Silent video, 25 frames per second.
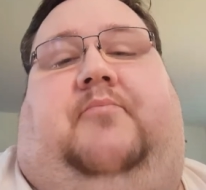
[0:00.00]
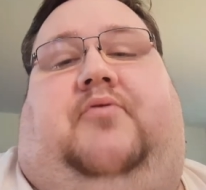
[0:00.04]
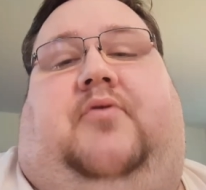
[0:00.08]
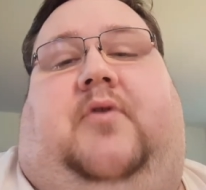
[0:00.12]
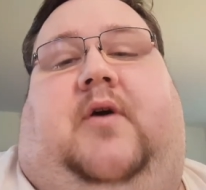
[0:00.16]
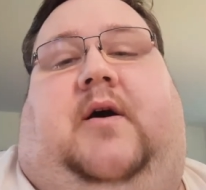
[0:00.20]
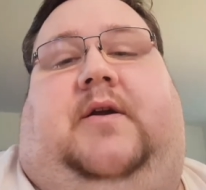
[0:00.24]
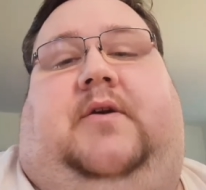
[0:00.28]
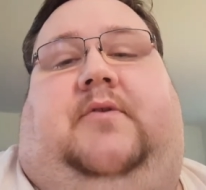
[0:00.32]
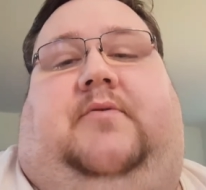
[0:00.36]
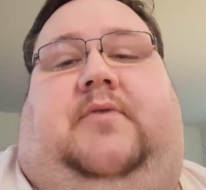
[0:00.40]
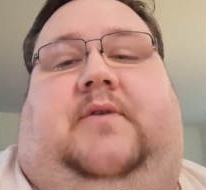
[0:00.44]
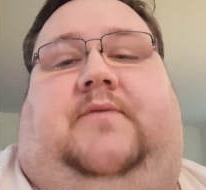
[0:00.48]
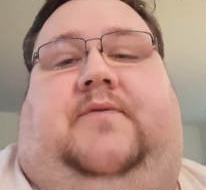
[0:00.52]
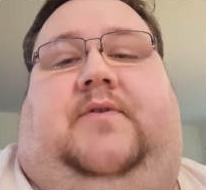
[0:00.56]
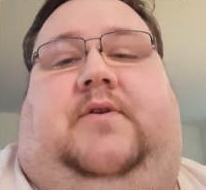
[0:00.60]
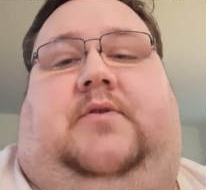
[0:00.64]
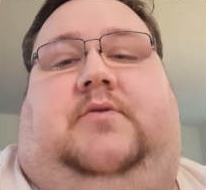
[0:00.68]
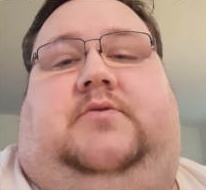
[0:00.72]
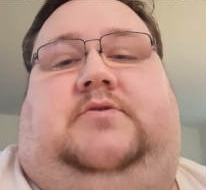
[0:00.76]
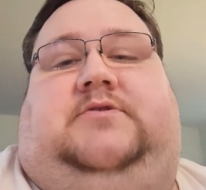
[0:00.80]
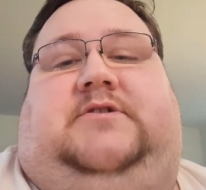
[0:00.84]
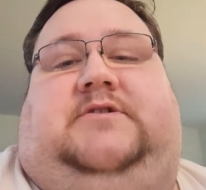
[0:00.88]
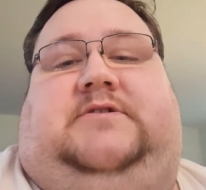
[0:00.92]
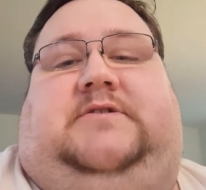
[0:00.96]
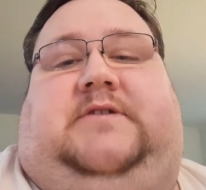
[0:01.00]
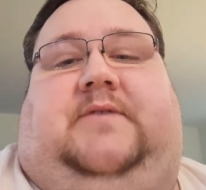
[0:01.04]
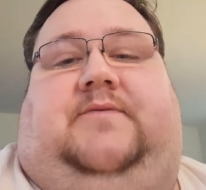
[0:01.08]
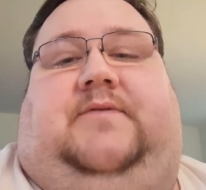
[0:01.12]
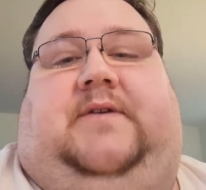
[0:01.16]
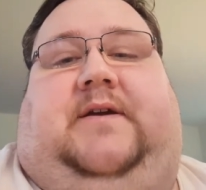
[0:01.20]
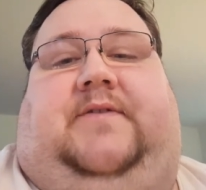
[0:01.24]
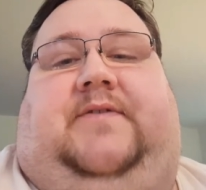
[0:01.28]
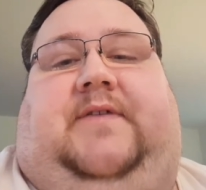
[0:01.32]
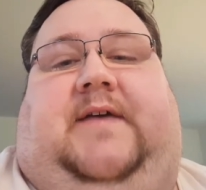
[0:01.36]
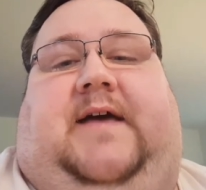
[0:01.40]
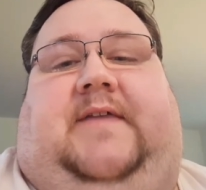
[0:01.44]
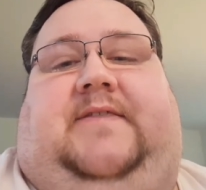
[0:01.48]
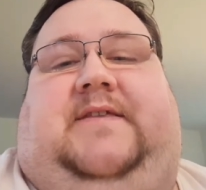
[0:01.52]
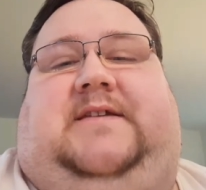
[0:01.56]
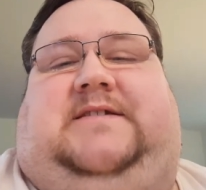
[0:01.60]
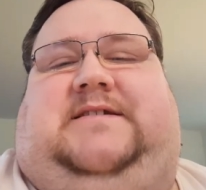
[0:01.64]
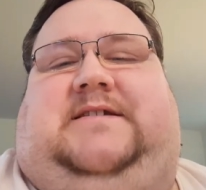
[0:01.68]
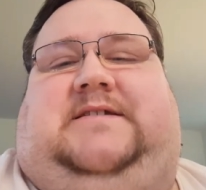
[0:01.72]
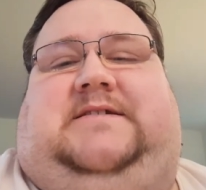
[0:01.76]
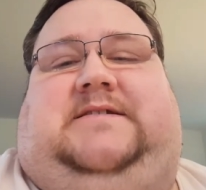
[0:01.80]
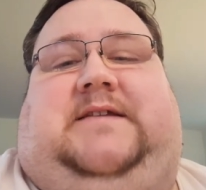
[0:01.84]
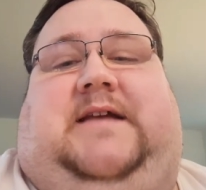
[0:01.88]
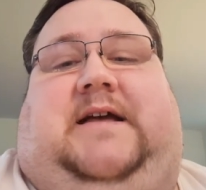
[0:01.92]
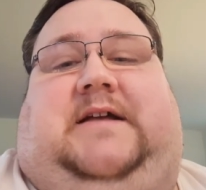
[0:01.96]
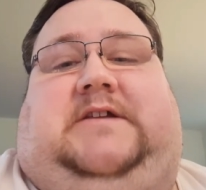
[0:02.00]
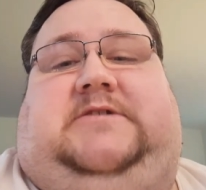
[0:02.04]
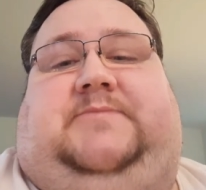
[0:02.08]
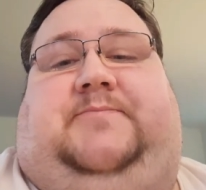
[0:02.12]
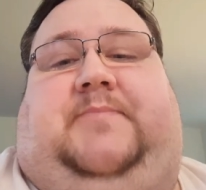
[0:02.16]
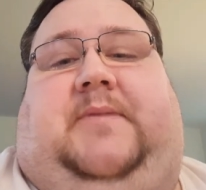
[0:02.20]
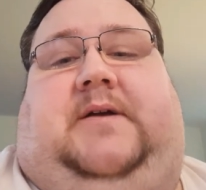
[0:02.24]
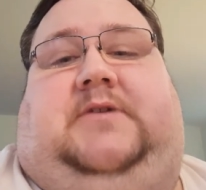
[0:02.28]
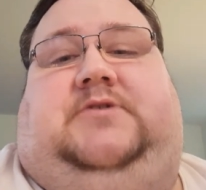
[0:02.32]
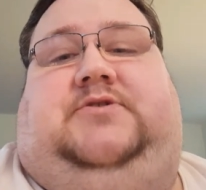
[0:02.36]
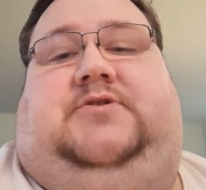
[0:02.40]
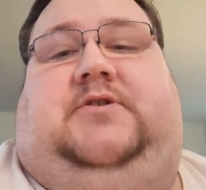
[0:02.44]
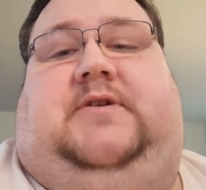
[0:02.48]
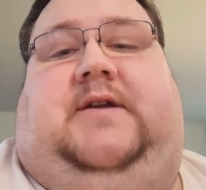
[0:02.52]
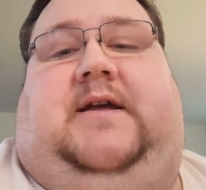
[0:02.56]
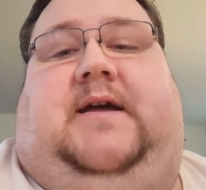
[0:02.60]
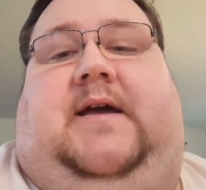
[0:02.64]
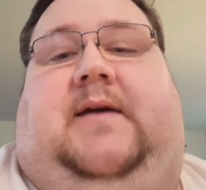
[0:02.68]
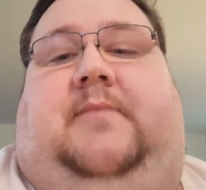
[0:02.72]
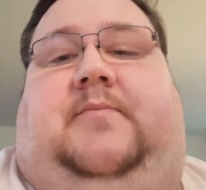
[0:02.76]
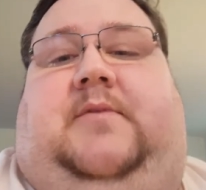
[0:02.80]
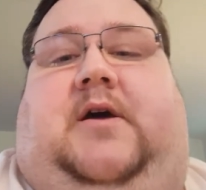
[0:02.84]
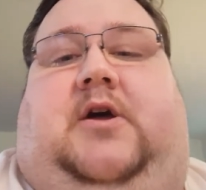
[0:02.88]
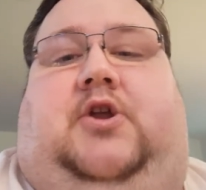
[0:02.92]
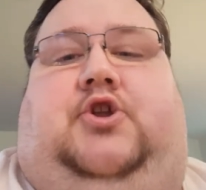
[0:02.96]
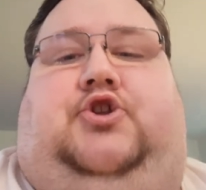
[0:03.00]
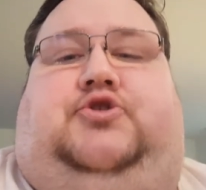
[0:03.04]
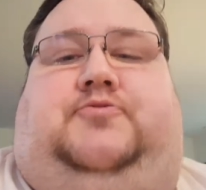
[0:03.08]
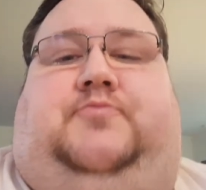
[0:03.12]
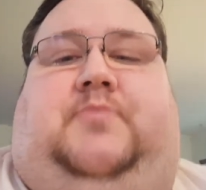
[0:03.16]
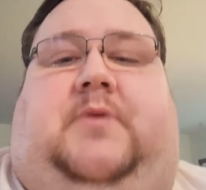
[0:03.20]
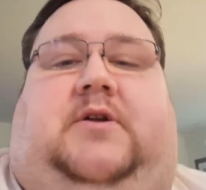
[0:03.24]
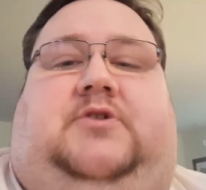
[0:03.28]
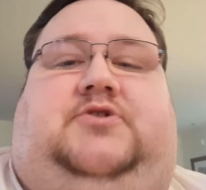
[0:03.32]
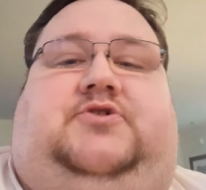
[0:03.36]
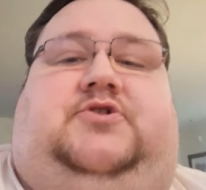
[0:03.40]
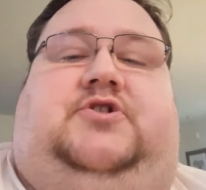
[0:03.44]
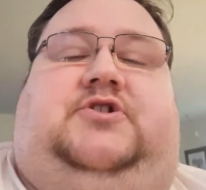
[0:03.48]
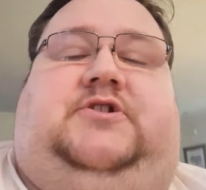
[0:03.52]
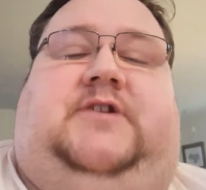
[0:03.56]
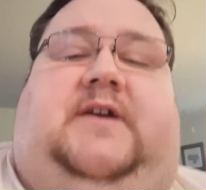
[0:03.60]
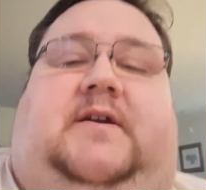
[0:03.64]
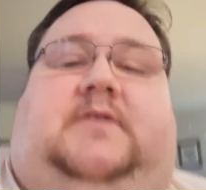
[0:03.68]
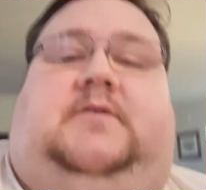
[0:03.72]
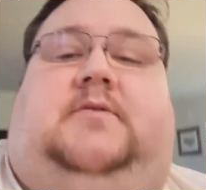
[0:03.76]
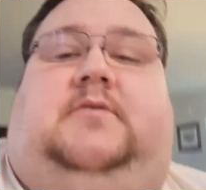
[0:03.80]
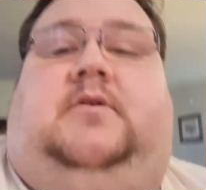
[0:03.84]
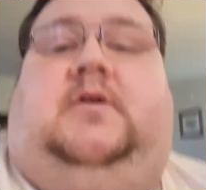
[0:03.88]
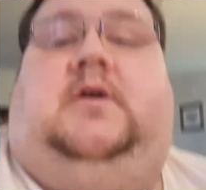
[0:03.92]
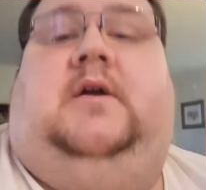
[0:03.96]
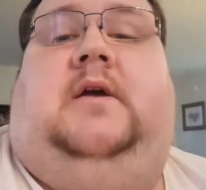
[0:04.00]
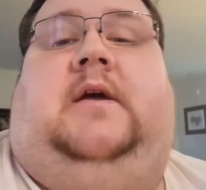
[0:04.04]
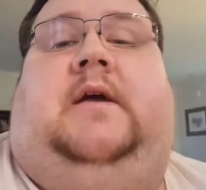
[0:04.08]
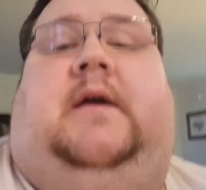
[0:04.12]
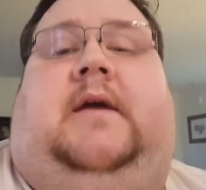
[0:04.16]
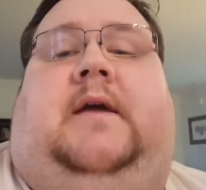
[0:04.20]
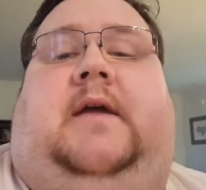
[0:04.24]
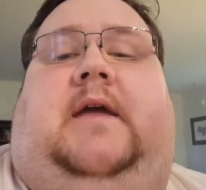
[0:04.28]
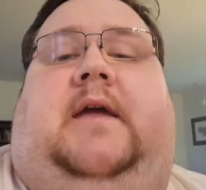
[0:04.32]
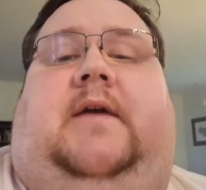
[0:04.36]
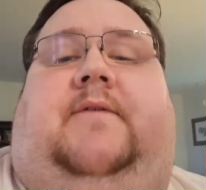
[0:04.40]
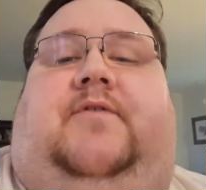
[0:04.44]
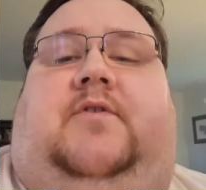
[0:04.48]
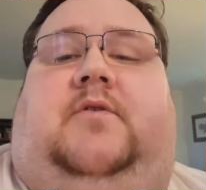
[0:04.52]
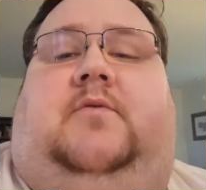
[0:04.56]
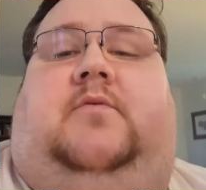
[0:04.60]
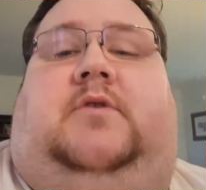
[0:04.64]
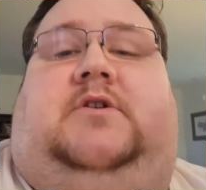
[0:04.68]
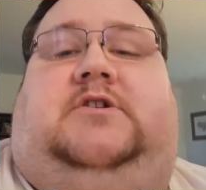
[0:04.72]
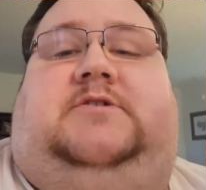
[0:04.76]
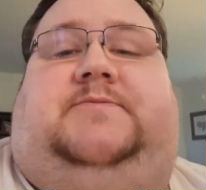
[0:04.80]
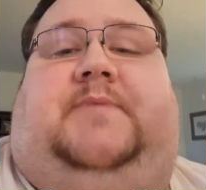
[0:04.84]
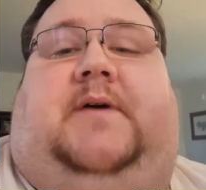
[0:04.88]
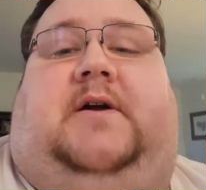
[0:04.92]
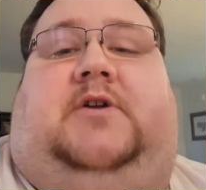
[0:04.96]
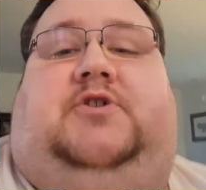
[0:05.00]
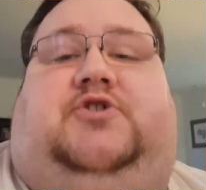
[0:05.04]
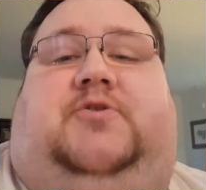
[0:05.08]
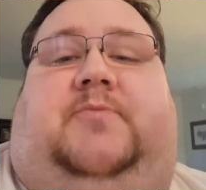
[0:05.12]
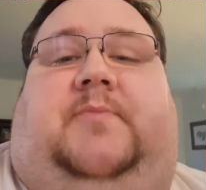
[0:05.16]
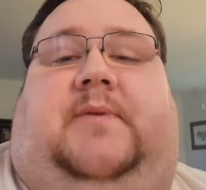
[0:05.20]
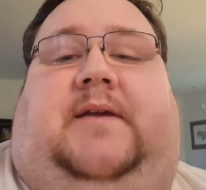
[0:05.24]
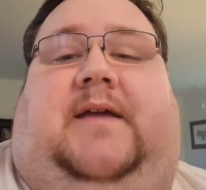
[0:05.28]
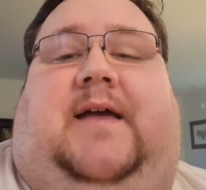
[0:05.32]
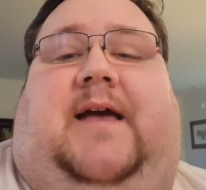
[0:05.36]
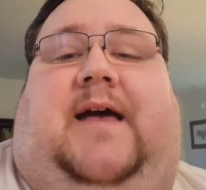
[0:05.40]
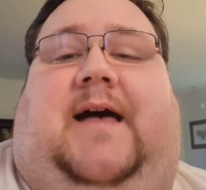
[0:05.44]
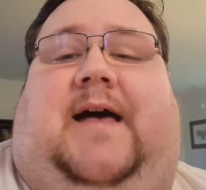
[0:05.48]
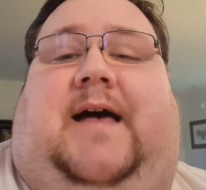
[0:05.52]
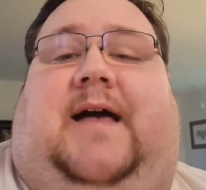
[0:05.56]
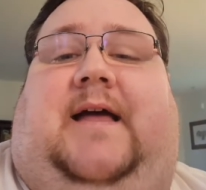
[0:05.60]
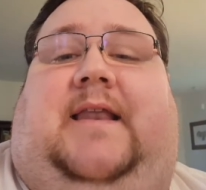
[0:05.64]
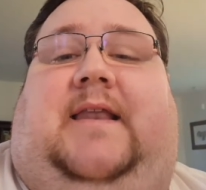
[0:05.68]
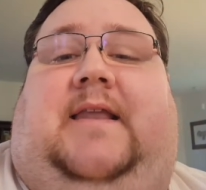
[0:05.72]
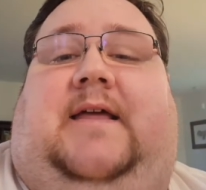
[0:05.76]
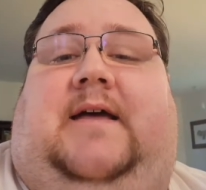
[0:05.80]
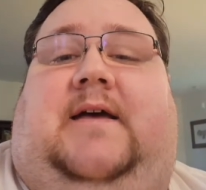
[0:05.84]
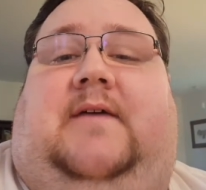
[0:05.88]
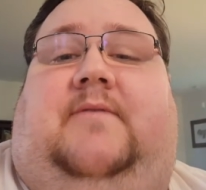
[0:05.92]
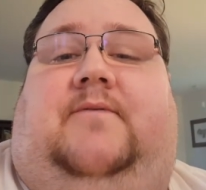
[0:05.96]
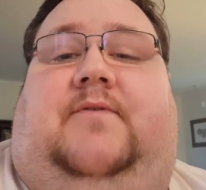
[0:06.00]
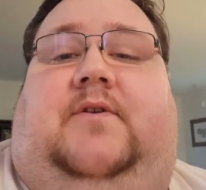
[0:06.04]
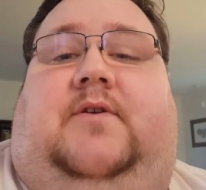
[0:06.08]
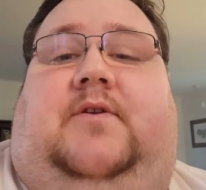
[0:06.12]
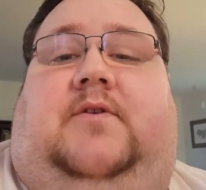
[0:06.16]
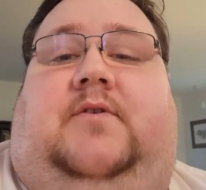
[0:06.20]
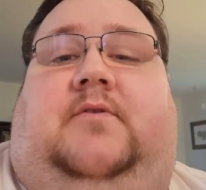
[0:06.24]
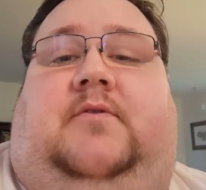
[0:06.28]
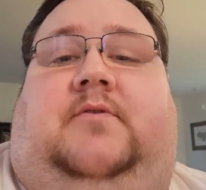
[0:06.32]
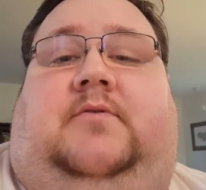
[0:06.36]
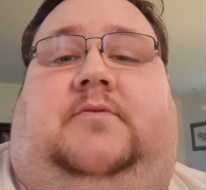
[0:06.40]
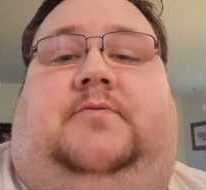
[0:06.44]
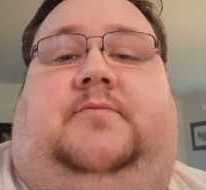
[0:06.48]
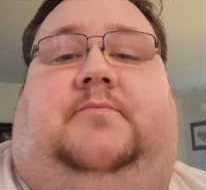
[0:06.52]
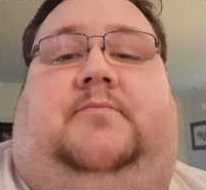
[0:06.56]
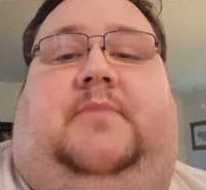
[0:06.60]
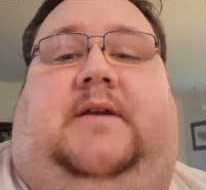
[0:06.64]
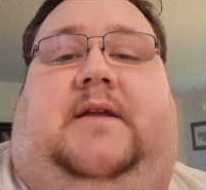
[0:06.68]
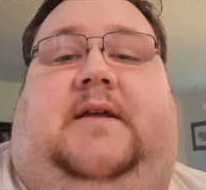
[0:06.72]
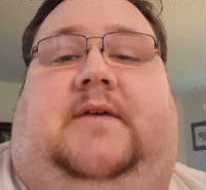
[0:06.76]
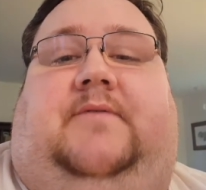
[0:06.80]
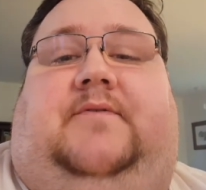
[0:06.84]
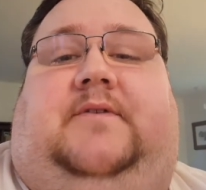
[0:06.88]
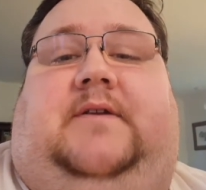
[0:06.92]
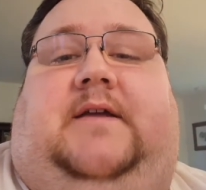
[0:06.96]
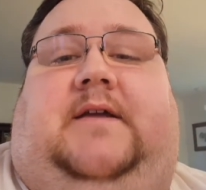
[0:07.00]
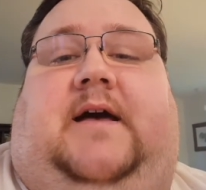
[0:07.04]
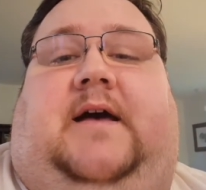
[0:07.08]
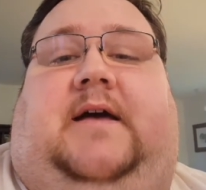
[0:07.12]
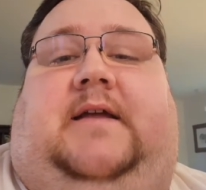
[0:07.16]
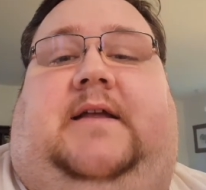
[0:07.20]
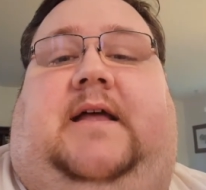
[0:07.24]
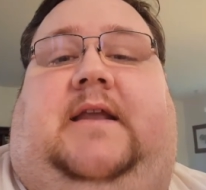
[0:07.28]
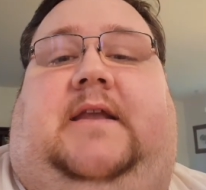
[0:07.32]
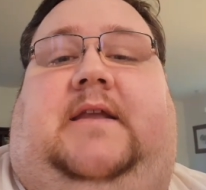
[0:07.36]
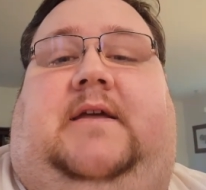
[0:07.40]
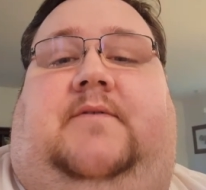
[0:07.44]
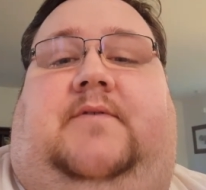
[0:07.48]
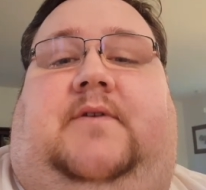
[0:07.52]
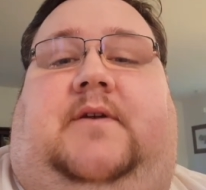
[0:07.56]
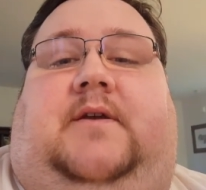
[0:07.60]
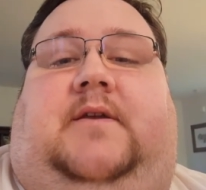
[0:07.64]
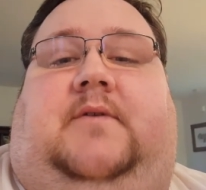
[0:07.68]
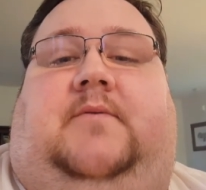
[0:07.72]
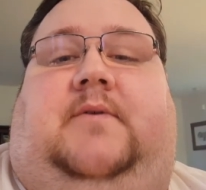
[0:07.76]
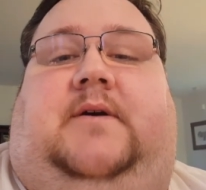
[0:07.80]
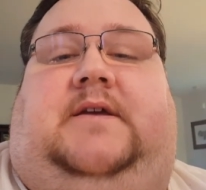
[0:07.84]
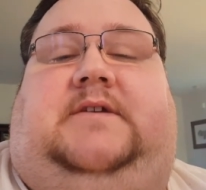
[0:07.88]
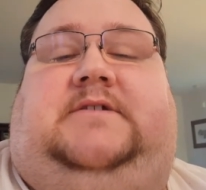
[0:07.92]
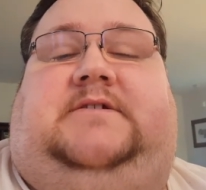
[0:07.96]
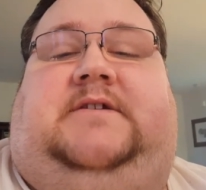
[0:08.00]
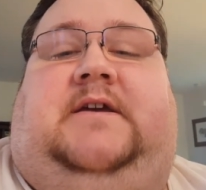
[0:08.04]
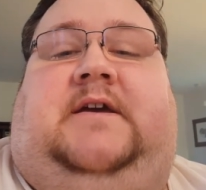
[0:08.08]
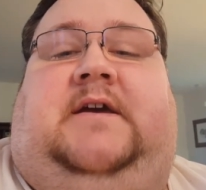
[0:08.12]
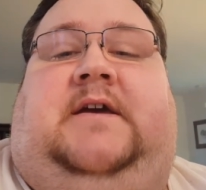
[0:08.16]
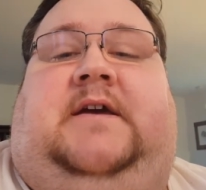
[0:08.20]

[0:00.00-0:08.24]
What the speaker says: product reviews and stuff like that. This is not sponsored. I am not a sponsored channel. If you want to sponsor me, I love you. But if not, I love you anyways.